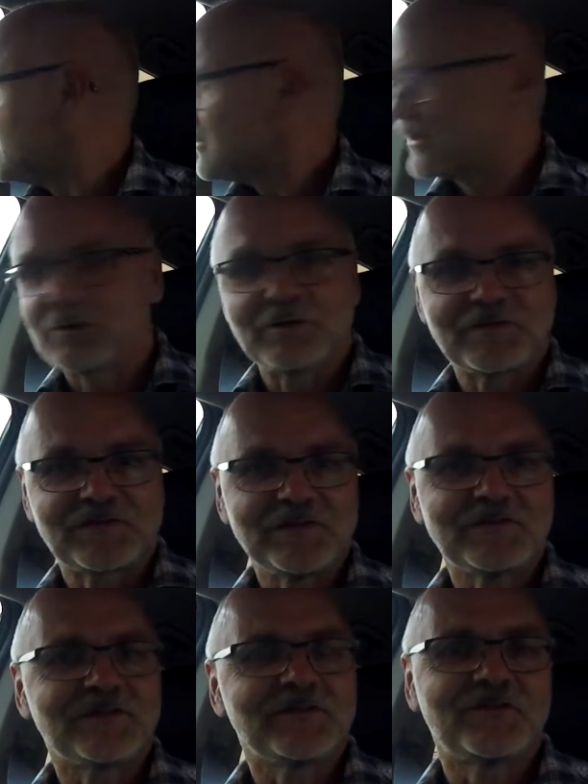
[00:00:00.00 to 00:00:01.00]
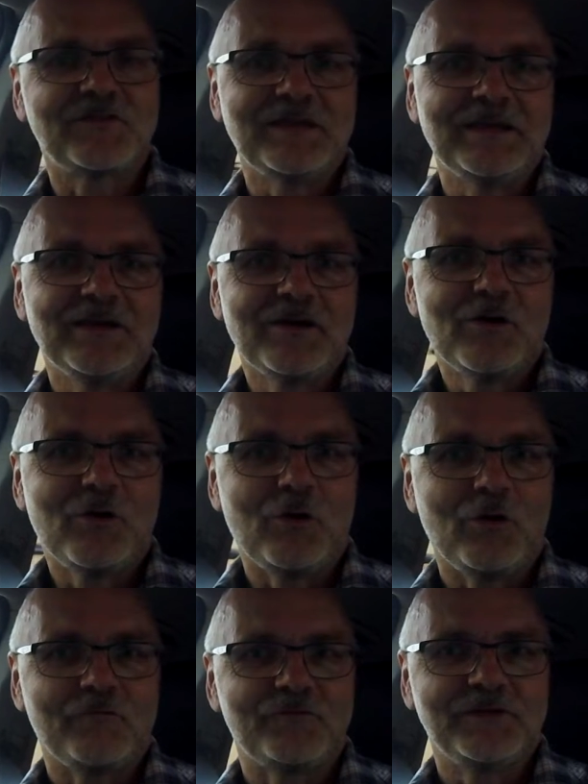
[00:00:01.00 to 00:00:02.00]
The consistency
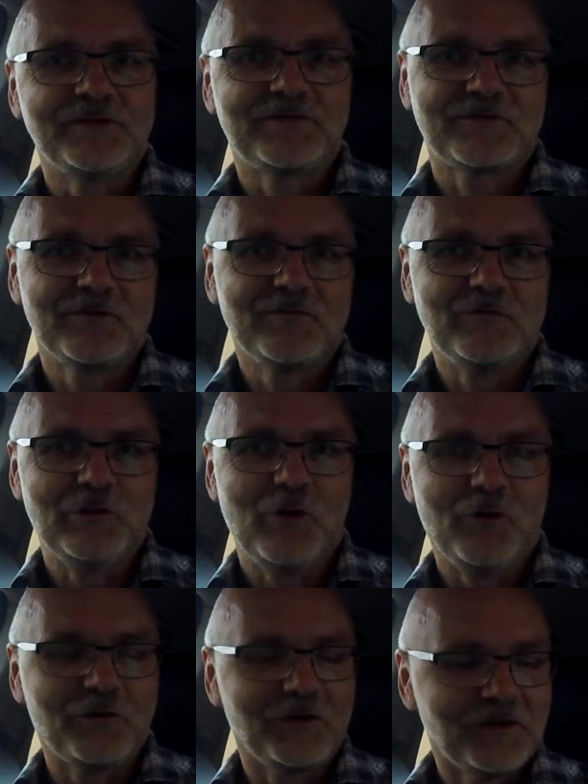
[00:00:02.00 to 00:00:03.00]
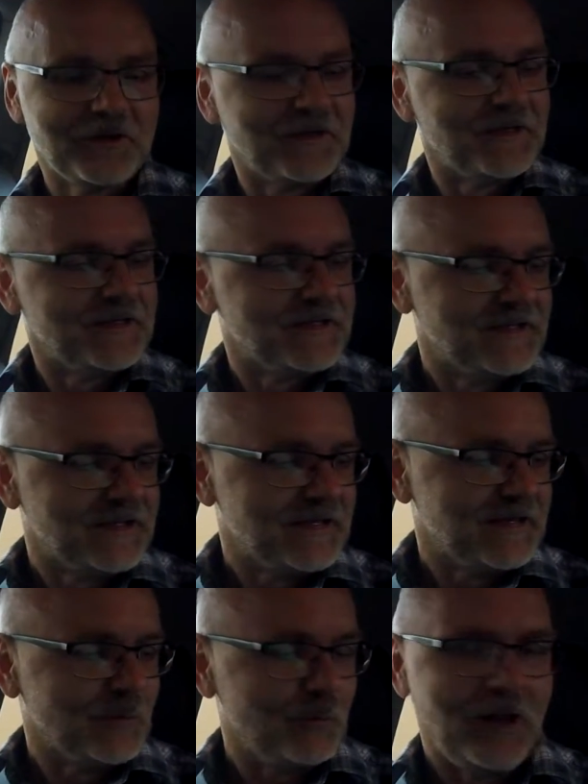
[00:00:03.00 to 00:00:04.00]
of this vlog.
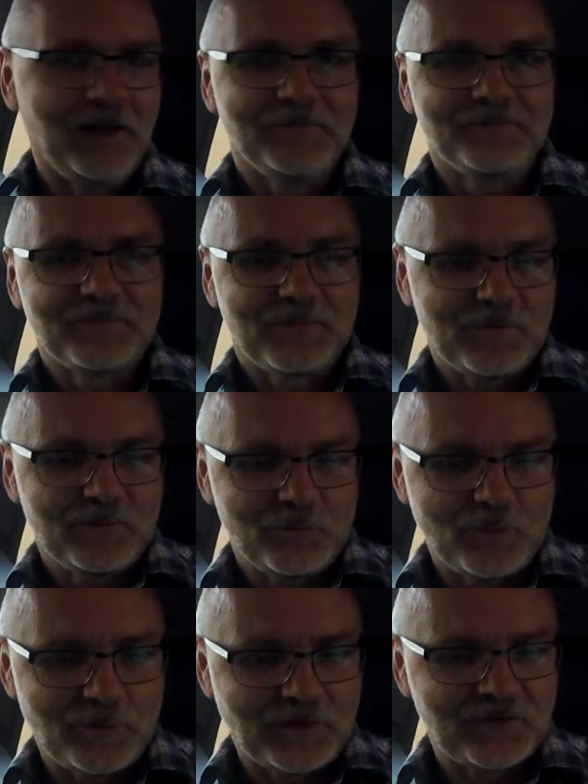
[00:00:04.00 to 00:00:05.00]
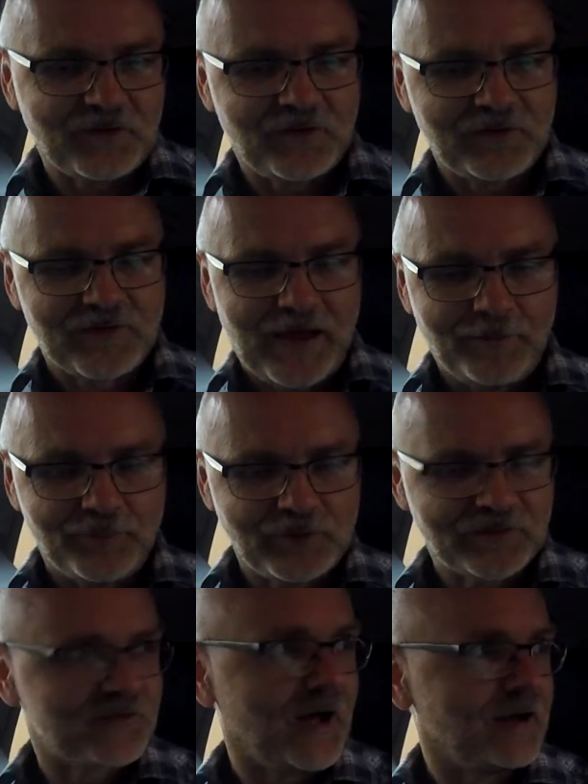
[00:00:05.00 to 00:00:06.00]
Well, we are mixing things up. We are
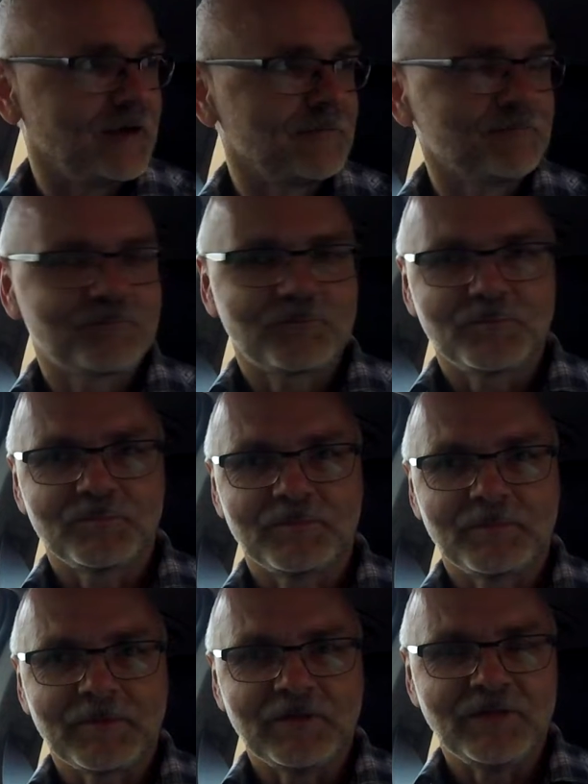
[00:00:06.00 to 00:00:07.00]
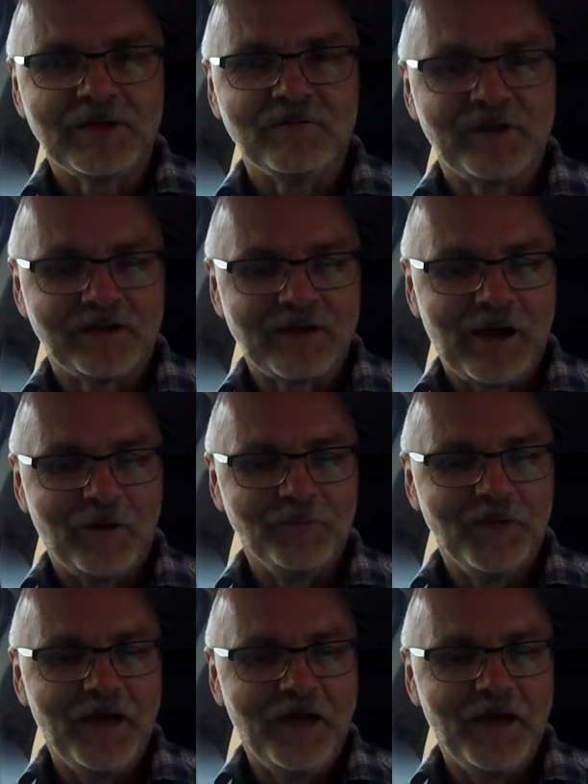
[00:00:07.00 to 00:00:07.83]
starting in the evening now.